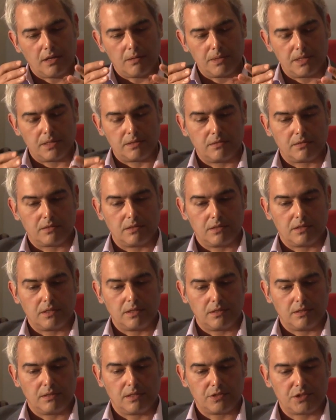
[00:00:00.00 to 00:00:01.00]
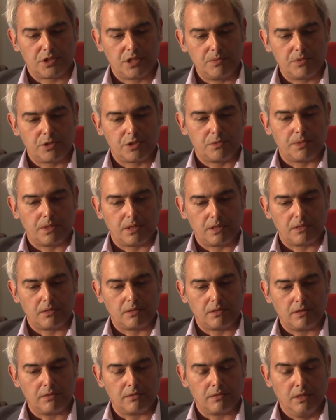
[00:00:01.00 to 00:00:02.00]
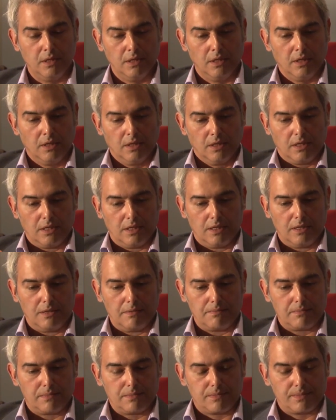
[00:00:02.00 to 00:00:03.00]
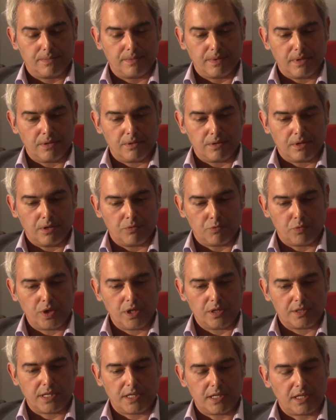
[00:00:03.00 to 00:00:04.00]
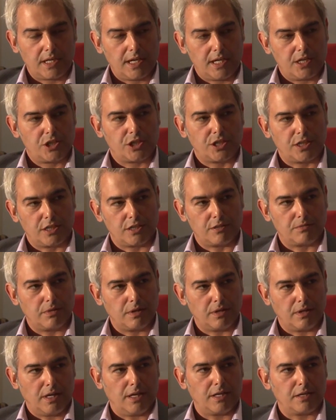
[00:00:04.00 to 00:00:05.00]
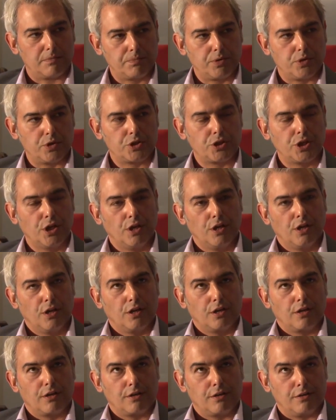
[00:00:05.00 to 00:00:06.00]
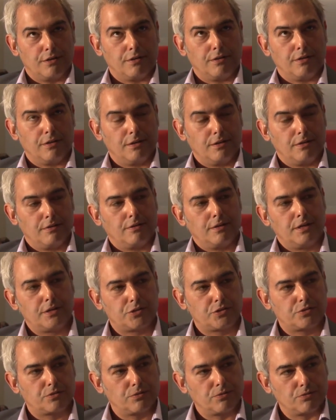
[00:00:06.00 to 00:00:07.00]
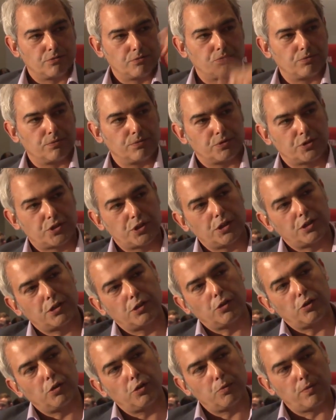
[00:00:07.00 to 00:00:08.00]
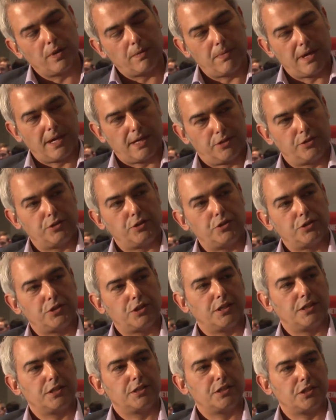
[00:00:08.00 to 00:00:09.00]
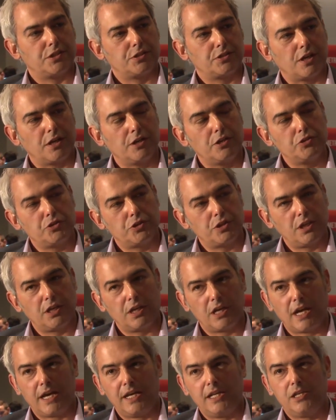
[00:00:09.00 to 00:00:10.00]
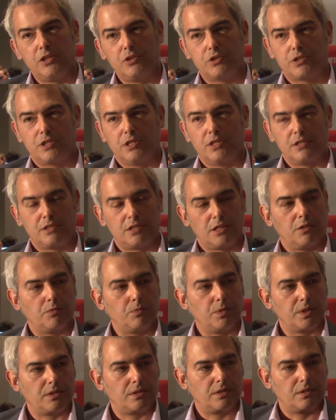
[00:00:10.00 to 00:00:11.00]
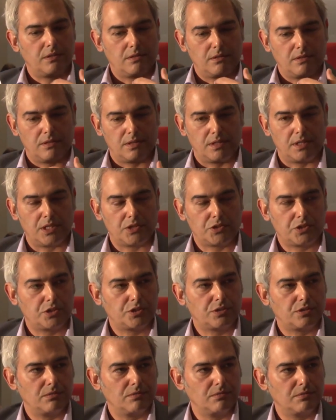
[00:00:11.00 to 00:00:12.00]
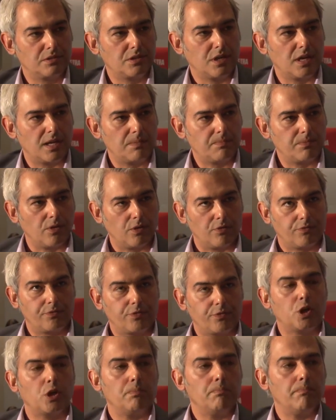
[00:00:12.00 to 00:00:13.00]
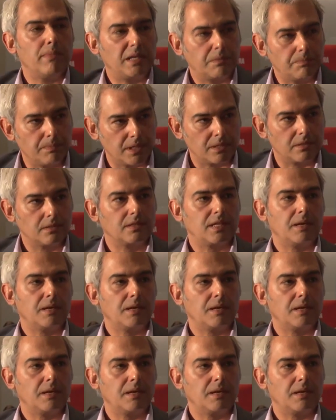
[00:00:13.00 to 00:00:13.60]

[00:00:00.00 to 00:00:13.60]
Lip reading: I mean, there seems to be a real dedication and a push. Let's circle all the way back to utilities. Are you seeing any utility with this type of commitment?